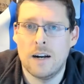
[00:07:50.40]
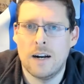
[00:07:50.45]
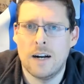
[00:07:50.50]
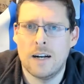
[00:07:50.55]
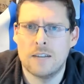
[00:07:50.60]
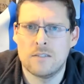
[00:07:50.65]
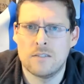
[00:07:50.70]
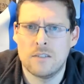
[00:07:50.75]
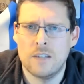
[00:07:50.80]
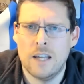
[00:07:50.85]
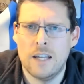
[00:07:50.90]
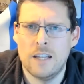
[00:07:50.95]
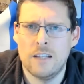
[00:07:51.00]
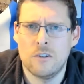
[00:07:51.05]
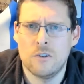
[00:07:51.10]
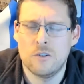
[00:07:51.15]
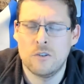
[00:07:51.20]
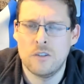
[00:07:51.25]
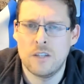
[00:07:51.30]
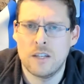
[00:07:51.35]
as in
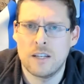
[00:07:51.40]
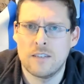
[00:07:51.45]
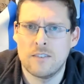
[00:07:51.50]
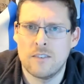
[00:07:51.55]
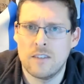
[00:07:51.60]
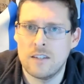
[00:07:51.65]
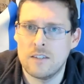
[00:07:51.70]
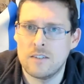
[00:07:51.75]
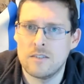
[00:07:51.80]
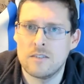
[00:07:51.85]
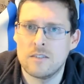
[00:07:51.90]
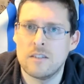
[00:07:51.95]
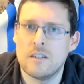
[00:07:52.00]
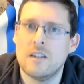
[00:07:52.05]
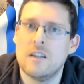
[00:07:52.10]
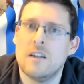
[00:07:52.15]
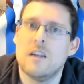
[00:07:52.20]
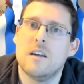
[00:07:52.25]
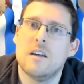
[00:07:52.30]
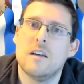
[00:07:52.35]
good nick as this,
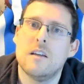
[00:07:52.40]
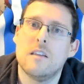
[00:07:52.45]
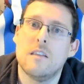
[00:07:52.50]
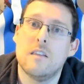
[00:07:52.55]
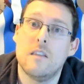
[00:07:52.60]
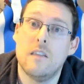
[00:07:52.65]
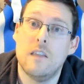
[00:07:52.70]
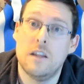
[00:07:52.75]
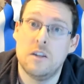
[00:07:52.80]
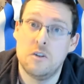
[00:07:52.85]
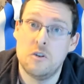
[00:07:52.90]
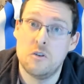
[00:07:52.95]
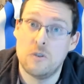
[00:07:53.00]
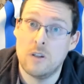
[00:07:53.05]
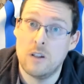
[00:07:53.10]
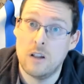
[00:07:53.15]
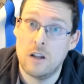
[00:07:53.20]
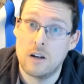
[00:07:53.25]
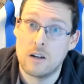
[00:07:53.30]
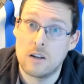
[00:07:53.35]
then you're
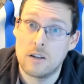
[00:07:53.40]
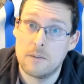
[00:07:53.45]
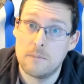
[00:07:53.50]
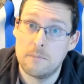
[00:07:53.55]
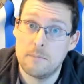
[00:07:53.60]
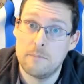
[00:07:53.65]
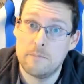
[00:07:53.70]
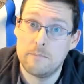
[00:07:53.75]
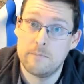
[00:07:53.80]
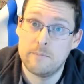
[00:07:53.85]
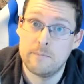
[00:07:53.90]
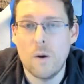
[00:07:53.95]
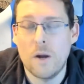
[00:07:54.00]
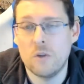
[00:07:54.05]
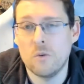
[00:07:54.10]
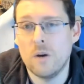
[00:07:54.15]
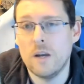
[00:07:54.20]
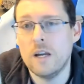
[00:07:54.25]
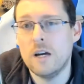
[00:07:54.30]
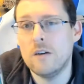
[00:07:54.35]
in luck. Why
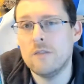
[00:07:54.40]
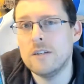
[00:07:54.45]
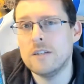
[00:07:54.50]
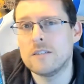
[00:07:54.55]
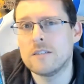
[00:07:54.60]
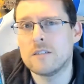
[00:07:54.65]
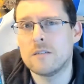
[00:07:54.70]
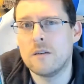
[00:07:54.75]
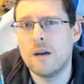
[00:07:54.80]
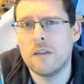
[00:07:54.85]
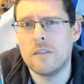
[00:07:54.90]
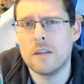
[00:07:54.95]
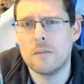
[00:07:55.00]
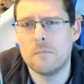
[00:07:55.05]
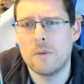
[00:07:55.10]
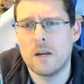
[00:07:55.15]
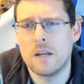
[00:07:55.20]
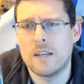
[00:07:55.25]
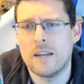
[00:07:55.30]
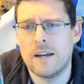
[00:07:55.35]
do I have it? I think
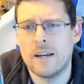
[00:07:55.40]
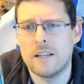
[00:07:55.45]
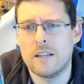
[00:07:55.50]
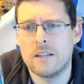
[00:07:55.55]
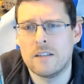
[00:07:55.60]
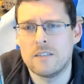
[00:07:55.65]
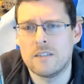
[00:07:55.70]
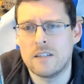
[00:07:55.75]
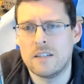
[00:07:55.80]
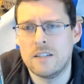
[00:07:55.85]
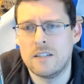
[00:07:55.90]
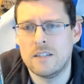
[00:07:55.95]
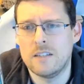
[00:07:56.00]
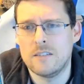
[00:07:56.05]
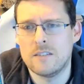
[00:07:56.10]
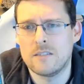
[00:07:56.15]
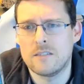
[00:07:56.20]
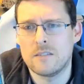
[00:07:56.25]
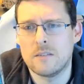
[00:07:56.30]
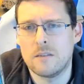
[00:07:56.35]
Monkey Island
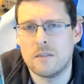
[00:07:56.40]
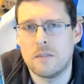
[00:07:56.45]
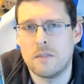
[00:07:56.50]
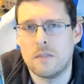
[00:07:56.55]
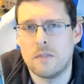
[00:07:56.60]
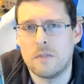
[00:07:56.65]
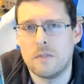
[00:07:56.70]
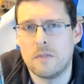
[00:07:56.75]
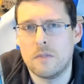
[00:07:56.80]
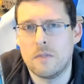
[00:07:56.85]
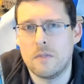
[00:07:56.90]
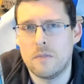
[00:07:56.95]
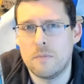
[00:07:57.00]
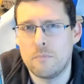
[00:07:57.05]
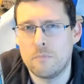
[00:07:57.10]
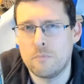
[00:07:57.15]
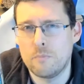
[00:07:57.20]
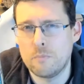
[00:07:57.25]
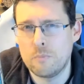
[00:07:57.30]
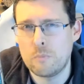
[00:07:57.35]
is
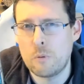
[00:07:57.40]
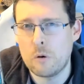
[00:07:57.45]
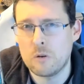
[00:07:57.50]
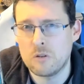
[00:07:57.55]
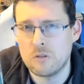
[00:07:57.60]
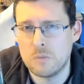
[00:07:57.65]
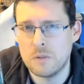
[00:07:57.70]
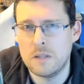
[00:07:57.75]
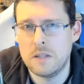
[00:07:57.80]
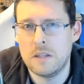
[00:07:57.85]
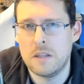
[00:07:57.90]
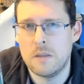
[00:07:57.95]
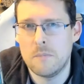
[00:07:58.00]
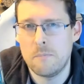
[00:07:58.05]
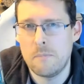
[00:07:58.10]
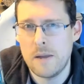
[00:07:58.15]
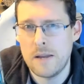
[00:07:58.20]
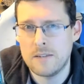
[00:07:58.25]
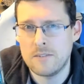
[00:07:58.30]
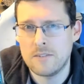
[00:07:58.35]
possibly the
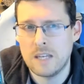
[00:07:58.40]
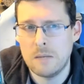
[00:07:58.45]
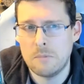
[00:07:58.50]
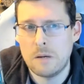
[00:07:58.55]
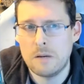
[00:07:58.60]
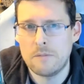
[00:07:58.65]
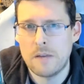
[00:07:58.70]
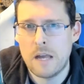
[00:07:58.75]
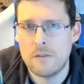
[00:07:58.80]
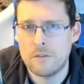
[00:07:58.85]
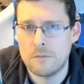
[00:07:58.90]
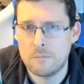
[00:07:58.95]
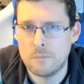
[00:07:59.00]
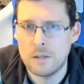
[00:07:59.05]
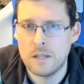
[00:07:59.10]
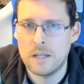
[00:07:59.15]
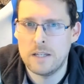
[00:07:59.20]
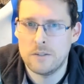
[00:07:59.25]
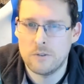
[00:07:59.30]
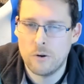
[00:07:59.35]
best game I've ever
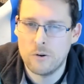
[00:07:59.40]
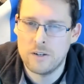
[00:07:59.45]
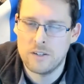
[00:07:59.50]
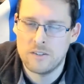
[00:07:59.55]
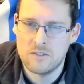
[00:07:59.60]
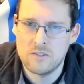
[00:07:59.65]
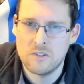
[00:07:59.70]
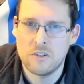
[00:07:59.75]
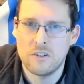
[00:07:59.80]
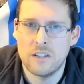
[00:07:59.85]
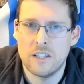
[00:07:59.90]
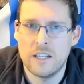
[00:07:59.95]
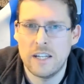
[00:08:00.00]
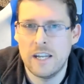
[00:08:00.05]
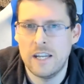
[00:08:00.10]
played, or it's certainly